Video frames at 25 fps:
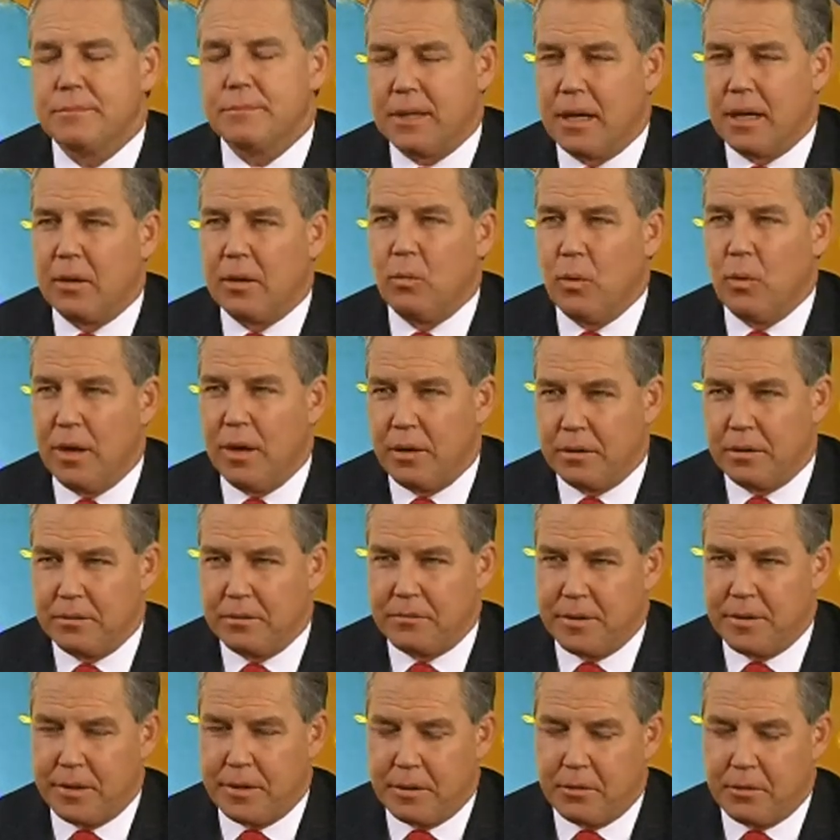kind of well
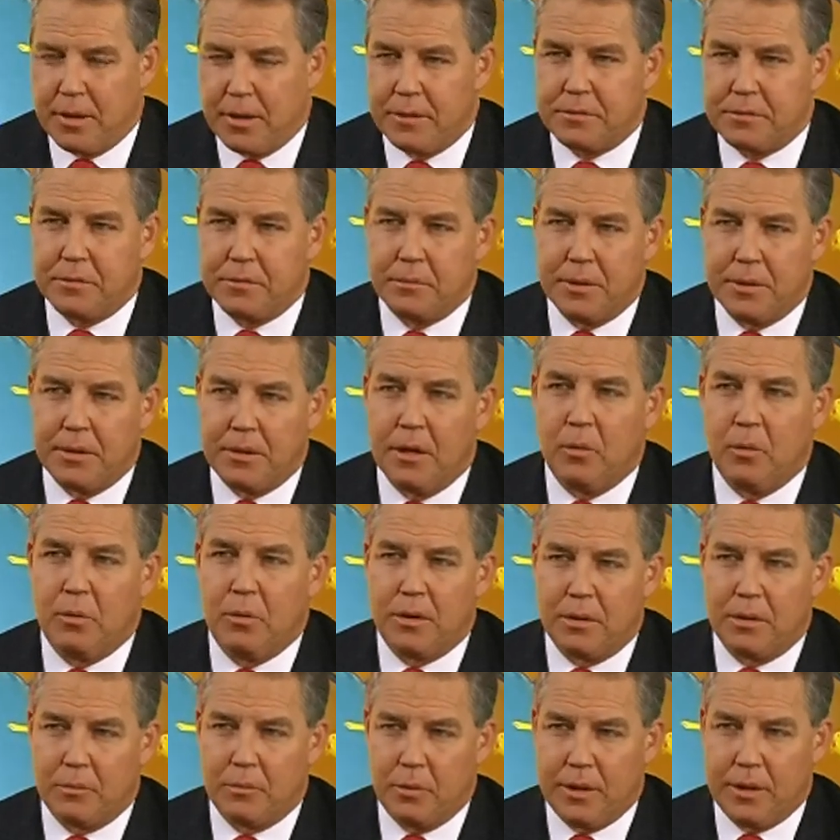configuration. But no,
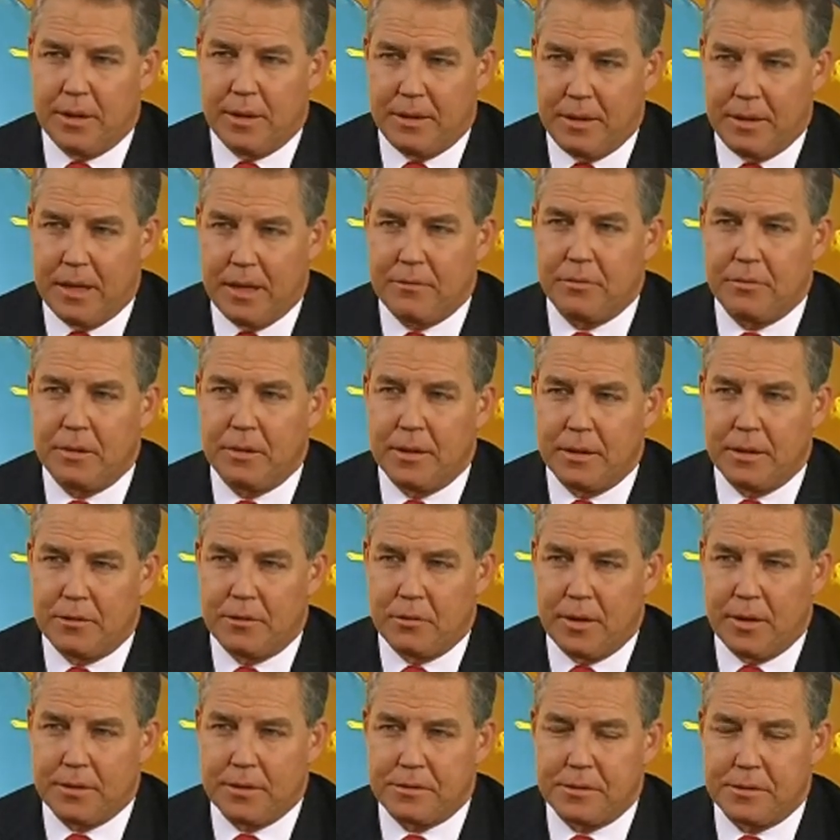we can definitely
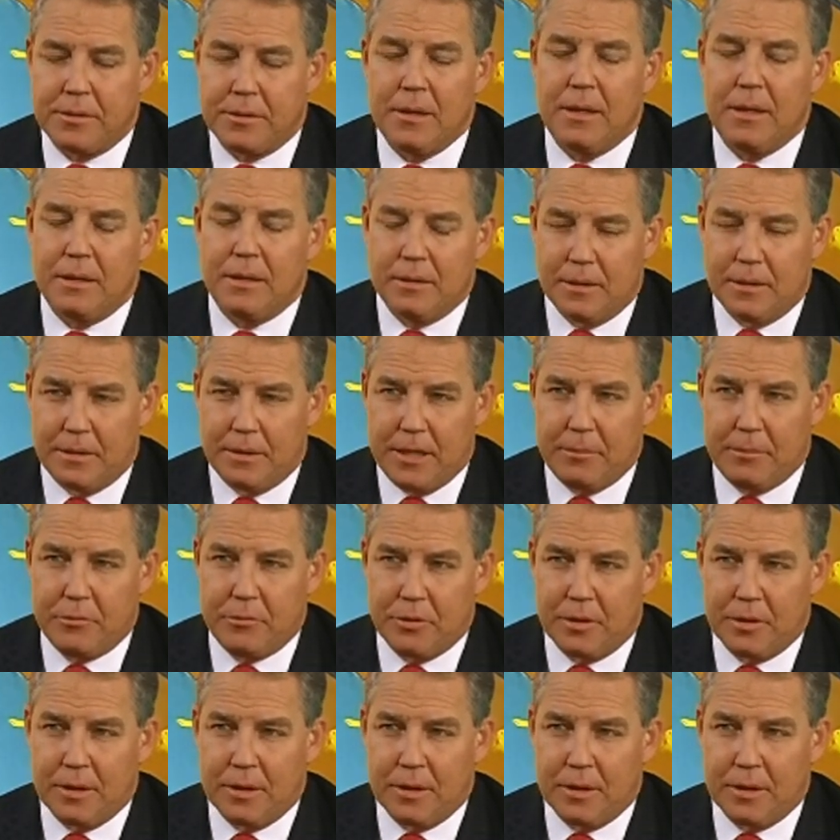address the deep